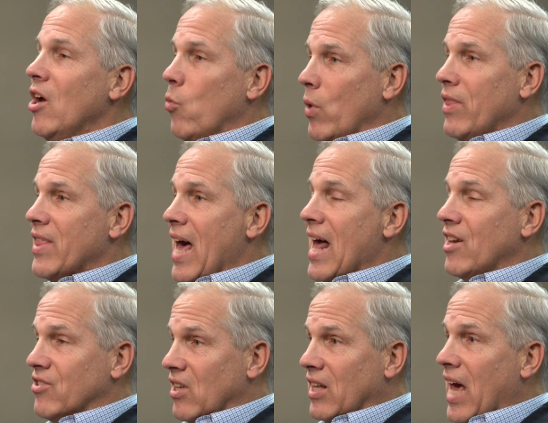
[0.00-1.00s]
With that
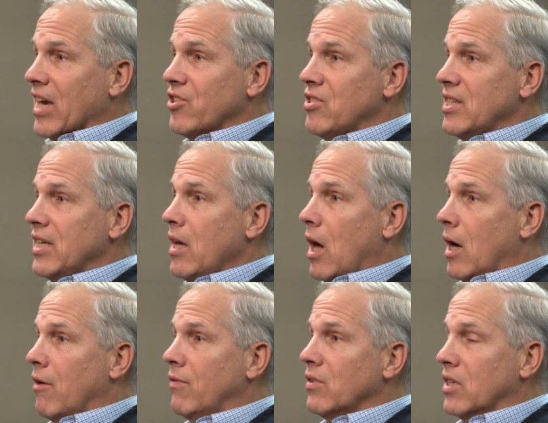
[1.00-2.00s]
is a legacy
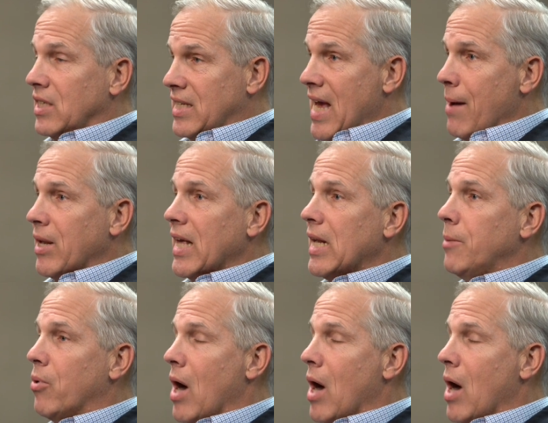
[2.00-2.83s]
of contaminated